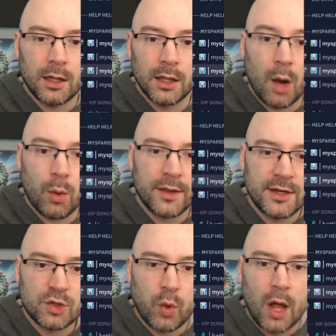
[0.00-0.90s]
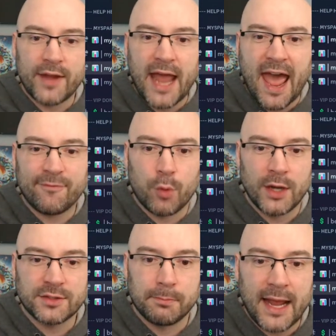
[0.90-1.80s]
lower than 12.5
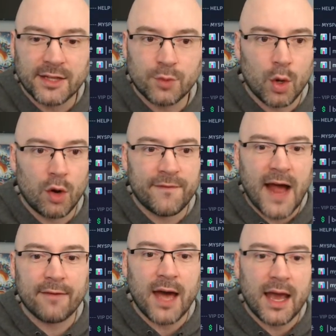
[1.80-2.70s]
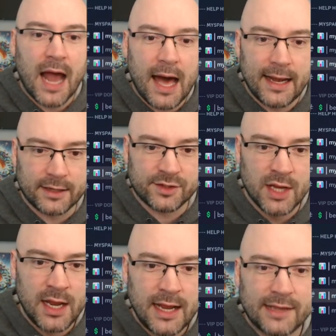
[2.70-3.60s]
points, minus 105 on Onyx
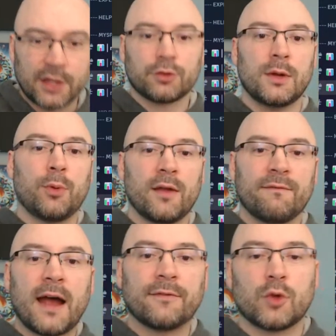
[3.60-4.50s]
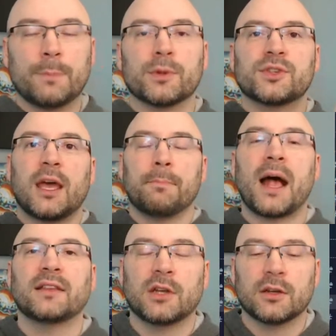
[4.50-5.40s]
as a 3.53%
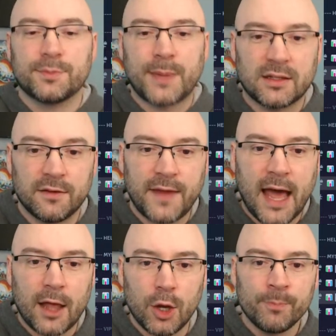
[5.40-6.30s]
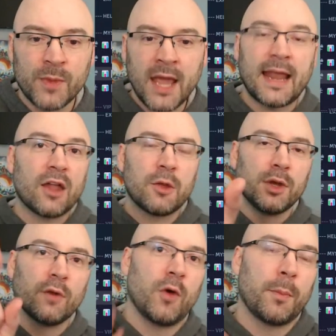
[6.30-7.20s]
positive expected value. Now, the
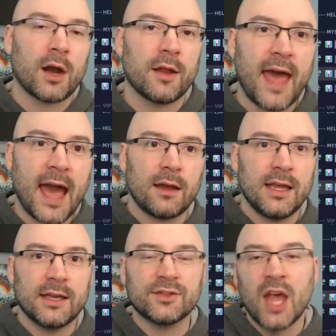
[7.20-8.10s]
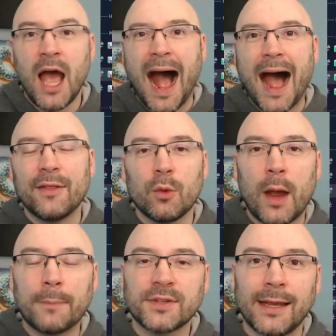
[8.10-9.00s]
beautiful part of that is on the
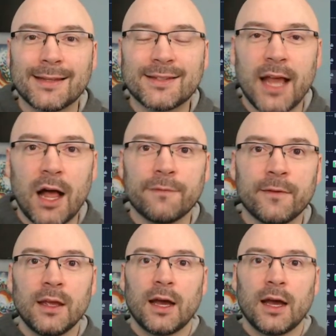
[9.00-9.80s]
website itself,